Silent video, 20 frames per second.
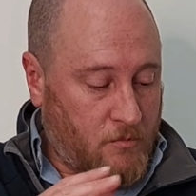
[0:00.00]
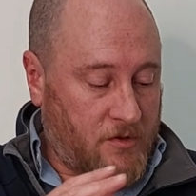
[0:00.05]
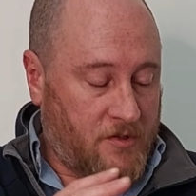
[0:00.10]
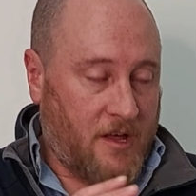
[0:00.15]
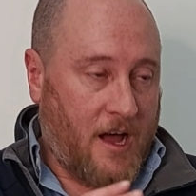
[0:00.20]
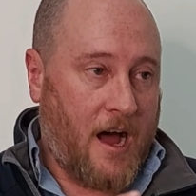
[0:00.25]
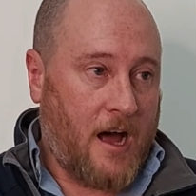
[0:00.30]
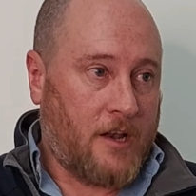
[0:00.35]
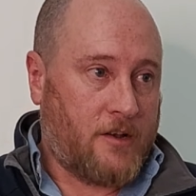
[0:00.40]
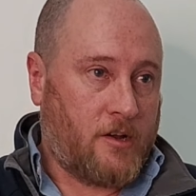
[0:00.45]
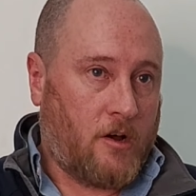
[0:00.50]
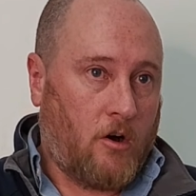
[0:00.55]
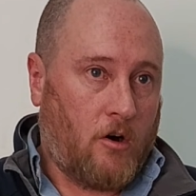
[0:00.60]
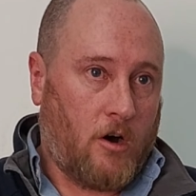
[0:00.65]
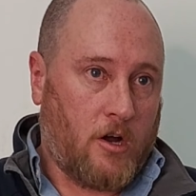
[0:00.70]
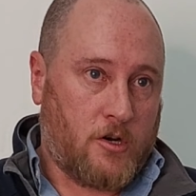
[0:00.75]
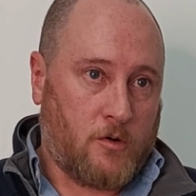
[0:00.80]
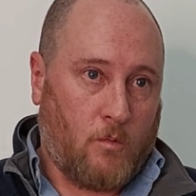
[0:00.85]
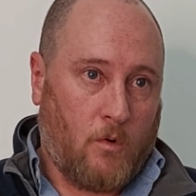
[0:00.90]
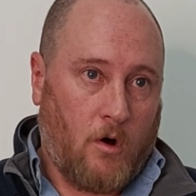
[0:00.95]
with the Hunter
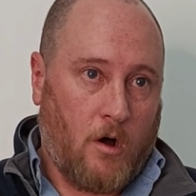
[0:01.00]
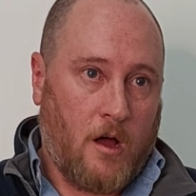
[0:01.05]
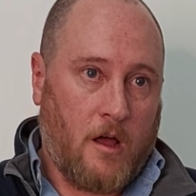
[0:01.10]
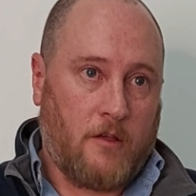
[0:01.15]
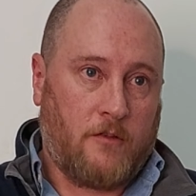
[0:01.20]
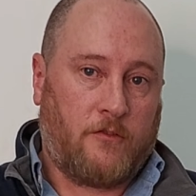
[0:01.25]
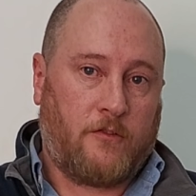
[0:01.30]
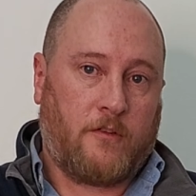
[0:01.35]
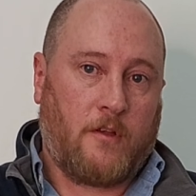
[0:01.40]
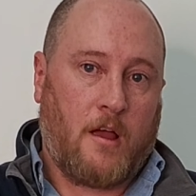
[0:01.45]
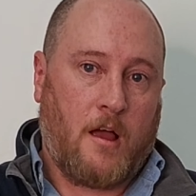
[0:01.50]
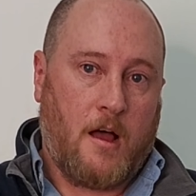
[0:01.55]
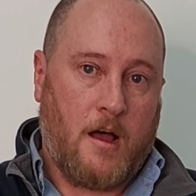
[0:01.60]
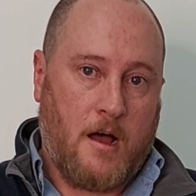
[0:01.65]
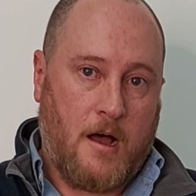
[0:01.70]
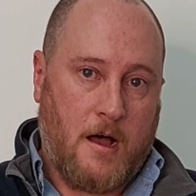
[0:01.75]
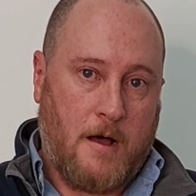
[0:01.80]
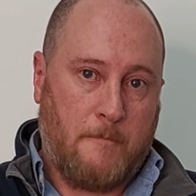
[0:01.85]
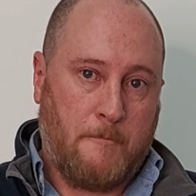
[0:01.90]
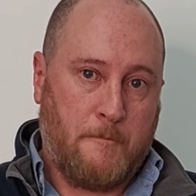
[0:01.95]
Hydrawise
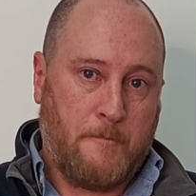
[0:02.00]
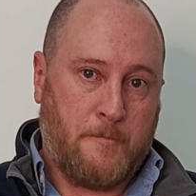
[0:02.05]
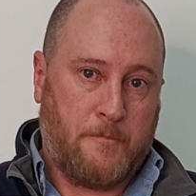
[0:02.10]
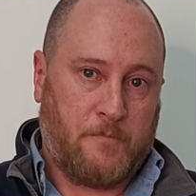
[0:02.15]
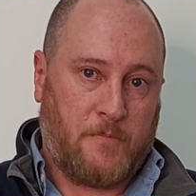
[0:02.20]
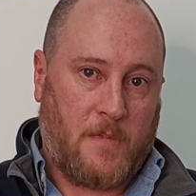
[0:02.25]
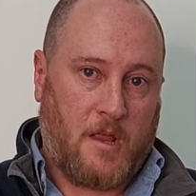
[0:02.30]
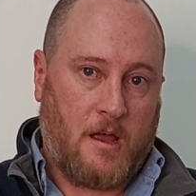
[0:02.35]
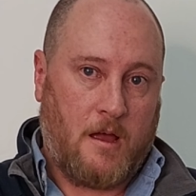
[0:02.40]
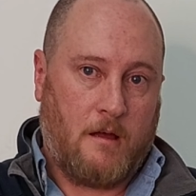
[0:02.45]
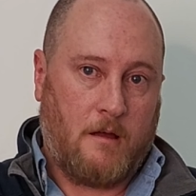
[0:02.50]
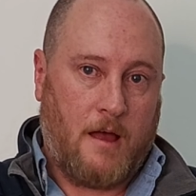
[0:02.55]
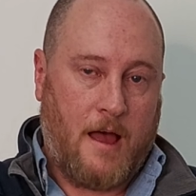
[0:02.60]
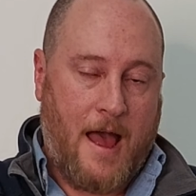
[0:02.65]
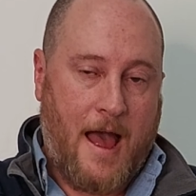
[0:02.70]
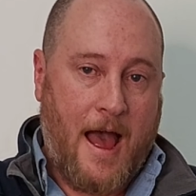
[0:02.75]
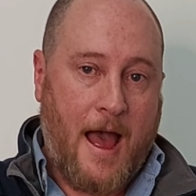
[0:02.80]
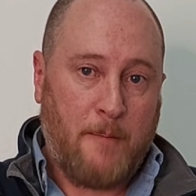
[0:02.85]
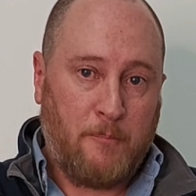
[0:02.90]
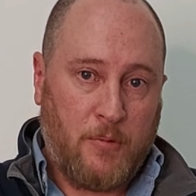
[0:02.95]

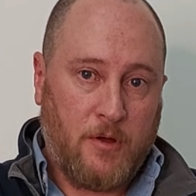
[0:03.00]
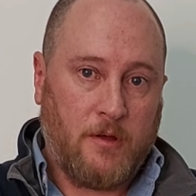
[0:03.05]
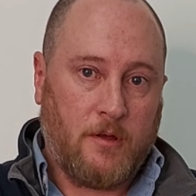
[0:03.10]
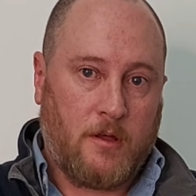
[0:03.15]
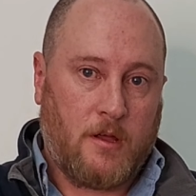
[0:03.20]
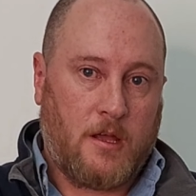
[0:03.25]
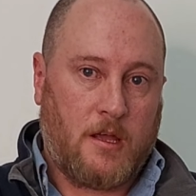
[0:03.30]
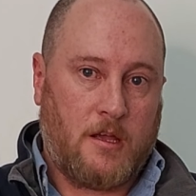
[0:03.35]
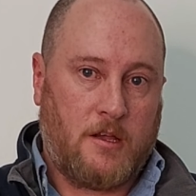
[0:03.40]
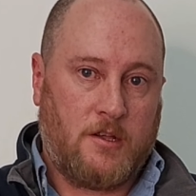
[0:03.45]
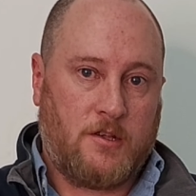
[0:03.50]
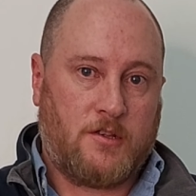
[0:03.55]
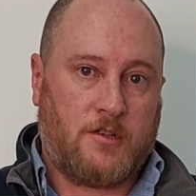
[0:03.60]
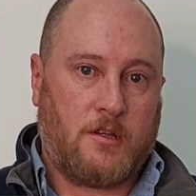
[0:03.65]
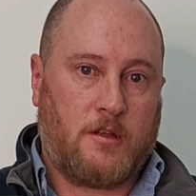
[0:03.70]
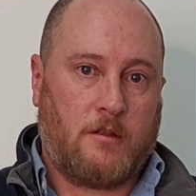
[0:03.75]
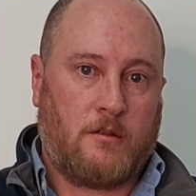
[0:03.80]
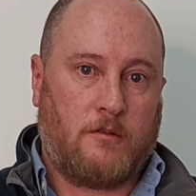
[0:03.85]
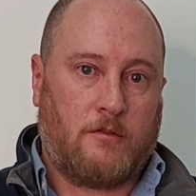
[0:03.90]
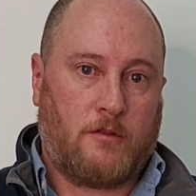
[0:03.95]
app is
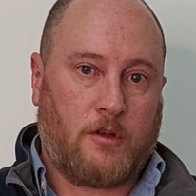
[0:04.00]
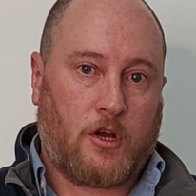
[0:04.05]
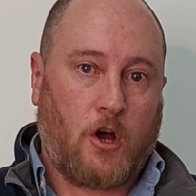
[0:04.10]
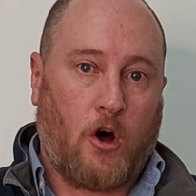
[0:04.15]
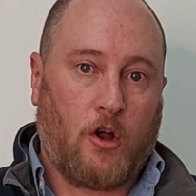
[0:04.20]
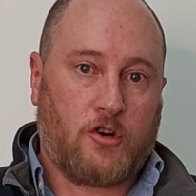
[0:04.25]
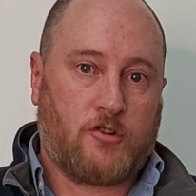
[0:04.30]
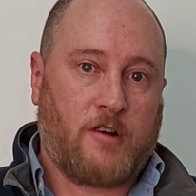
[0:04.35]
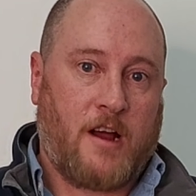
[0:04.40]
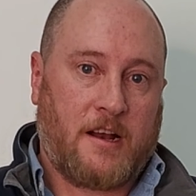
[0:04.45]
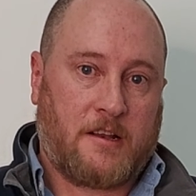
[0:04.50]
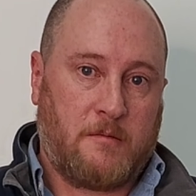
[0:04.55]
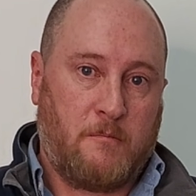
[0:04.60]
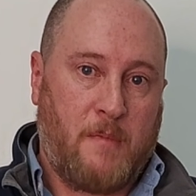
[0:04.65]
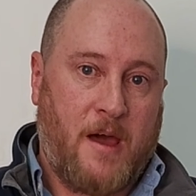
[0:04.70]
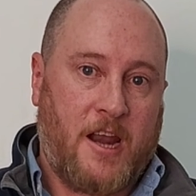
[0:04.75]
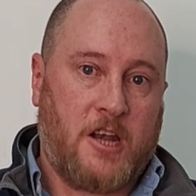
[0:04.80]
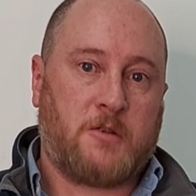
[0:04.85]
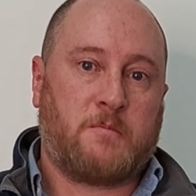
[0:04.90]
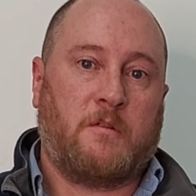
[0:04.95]
the contract and
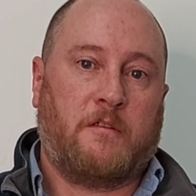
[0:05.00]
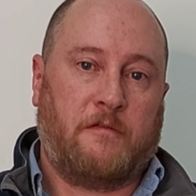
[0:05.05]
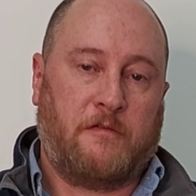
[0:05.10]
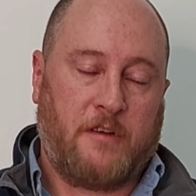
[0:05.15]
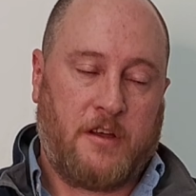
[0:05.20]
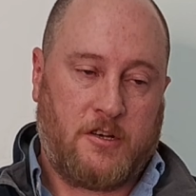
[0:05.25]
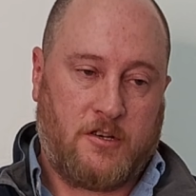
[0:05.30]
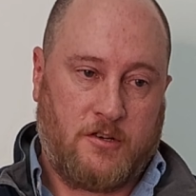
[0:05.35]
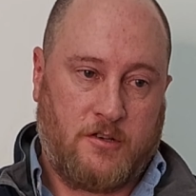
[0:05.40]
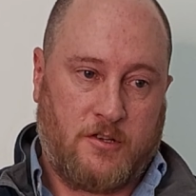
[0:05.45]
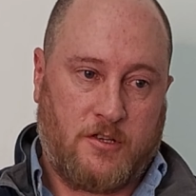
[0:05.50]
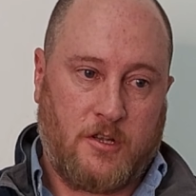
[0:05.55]
management features.